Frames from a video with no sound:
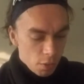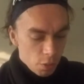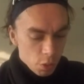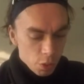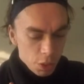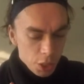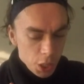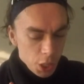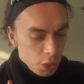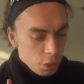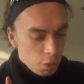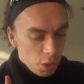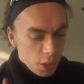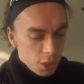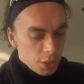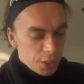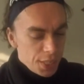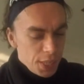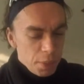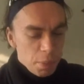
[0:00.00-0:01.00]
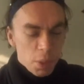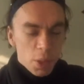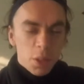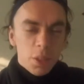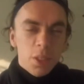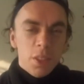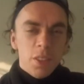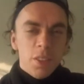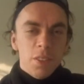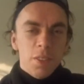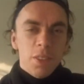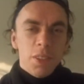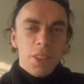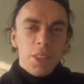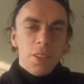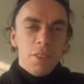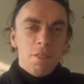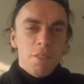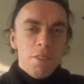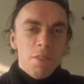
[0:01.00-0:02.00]
only one symbiote
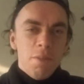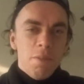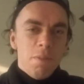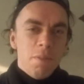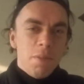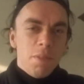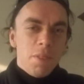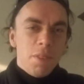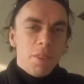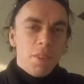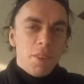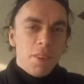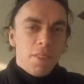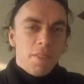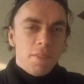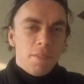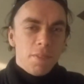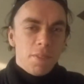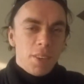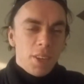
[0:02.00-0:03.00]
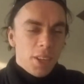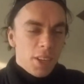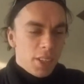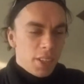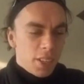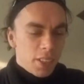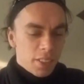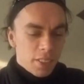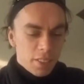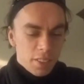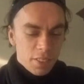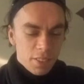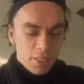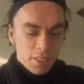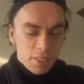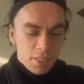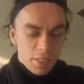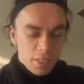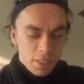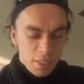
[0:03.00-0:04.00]
in the room where they're
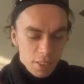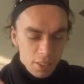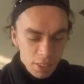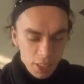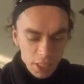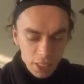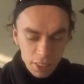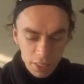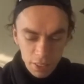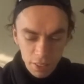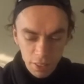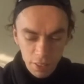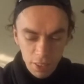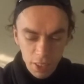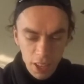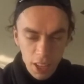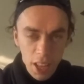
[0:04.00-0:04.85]
talking to,